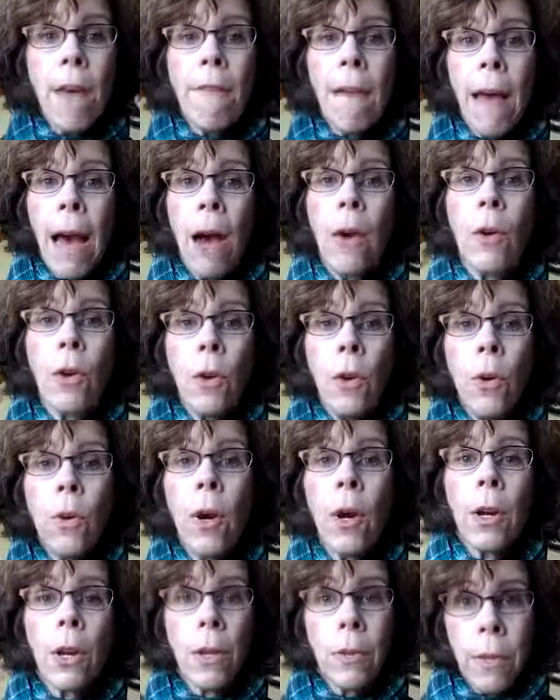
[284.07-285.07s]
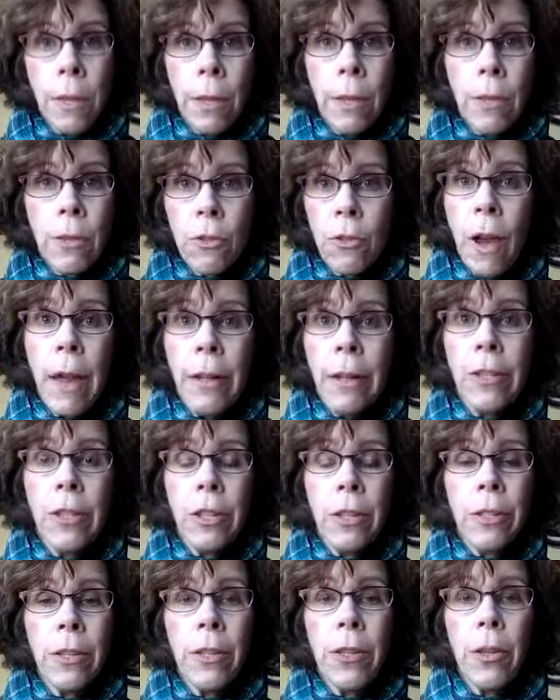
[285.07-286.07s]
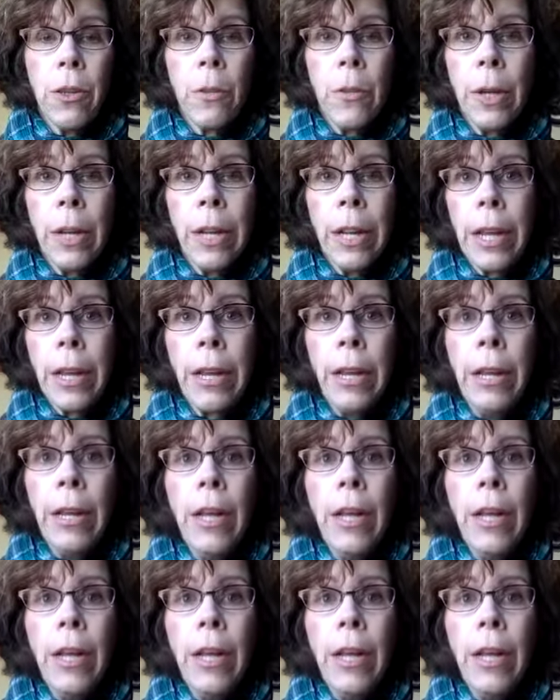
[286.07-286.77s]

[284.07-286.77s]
of how you are using the strategies in your reading.